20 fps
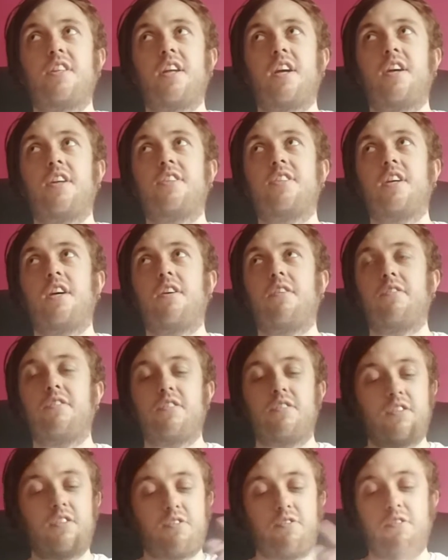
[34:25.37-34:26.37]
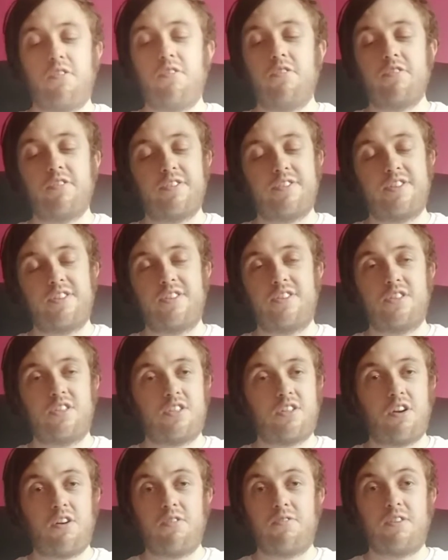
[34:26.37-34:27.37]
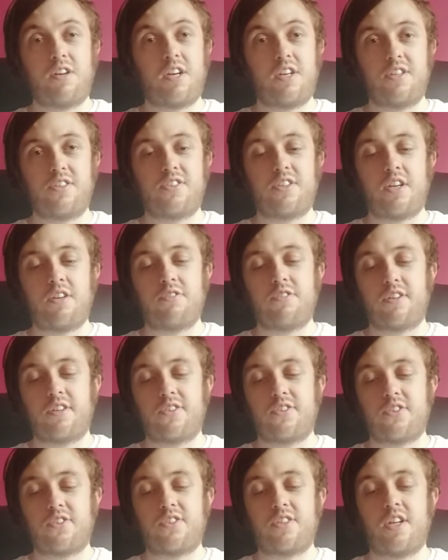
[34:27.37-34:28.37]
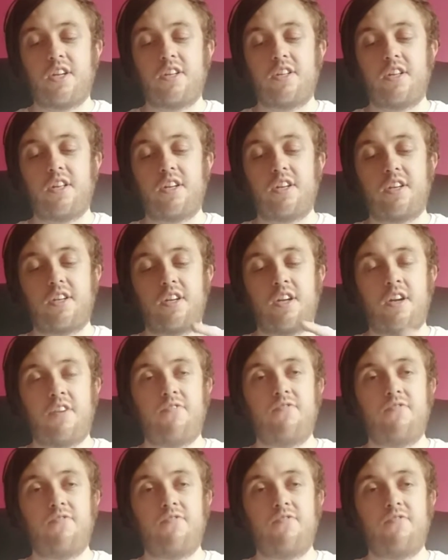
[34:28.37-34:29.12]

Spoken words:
that the chorus is so nice sounding, as I said. Like